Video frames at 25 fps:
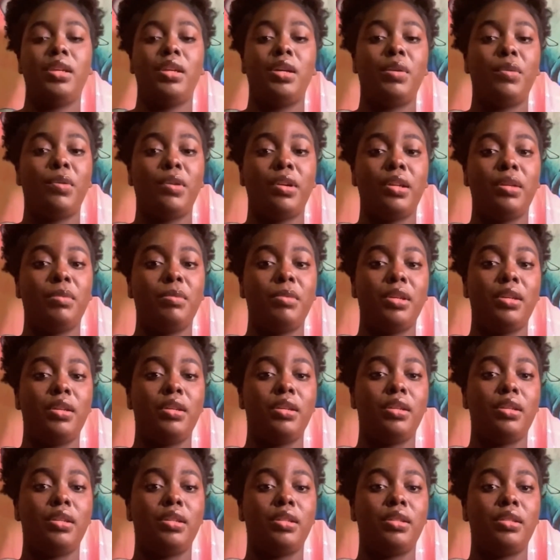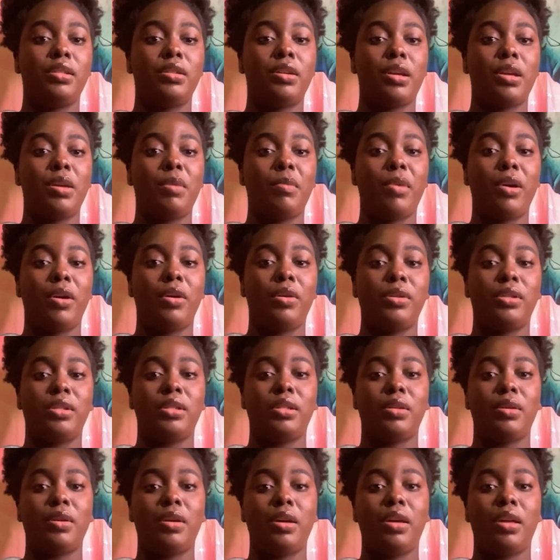going to be talking
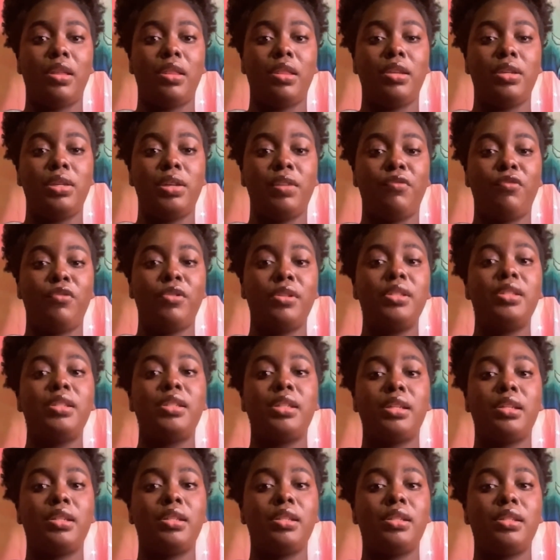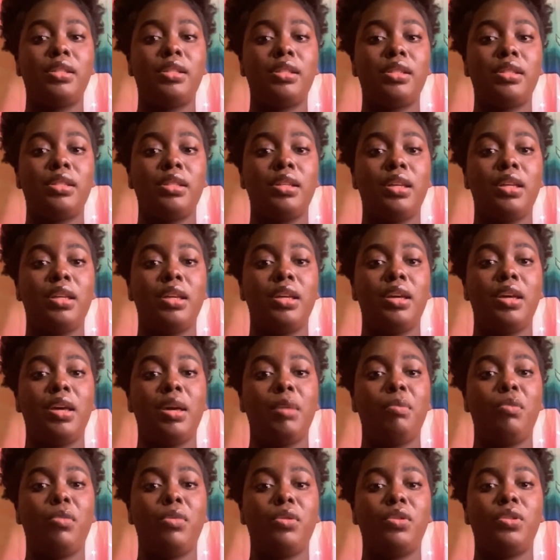about the differences
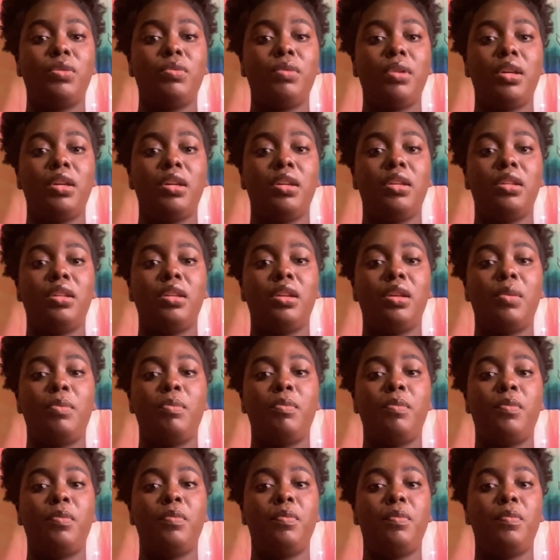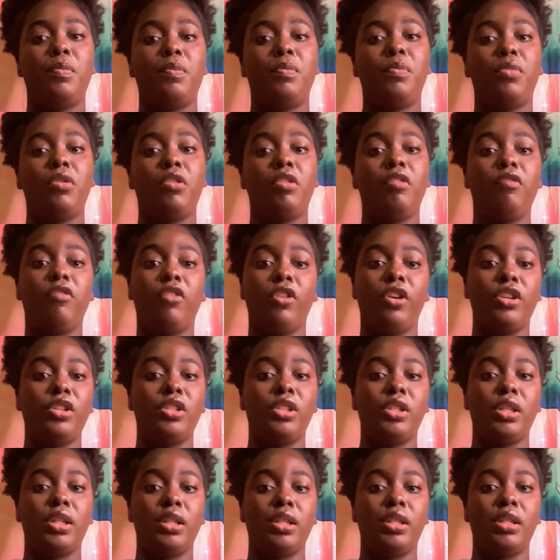between
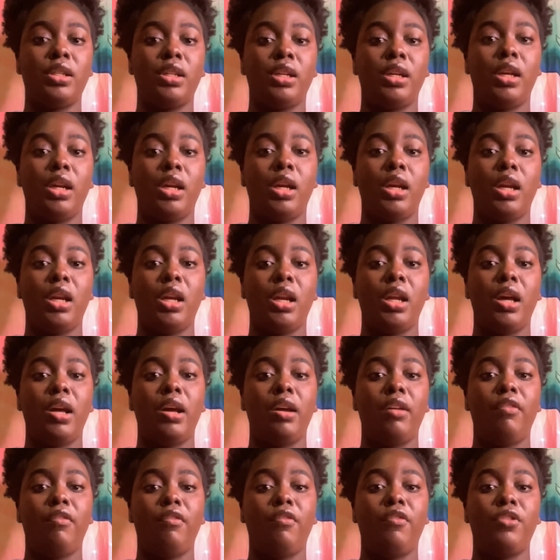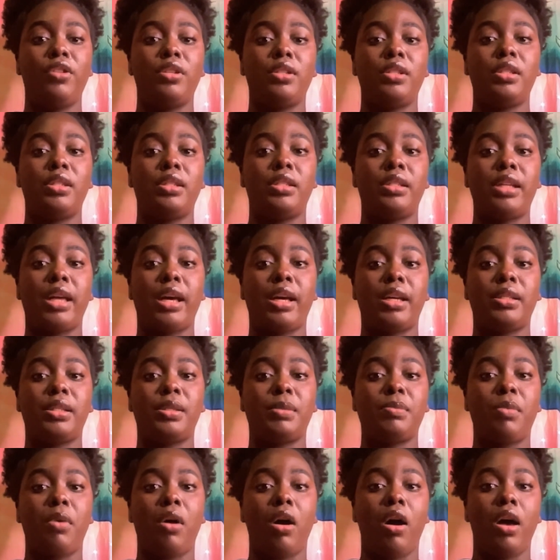perversion versus
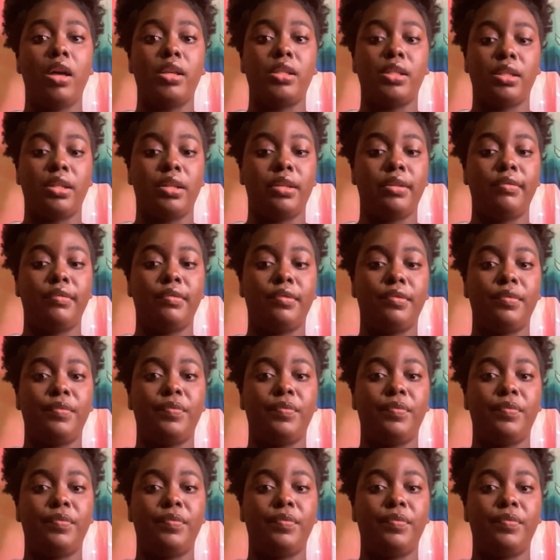sex positive.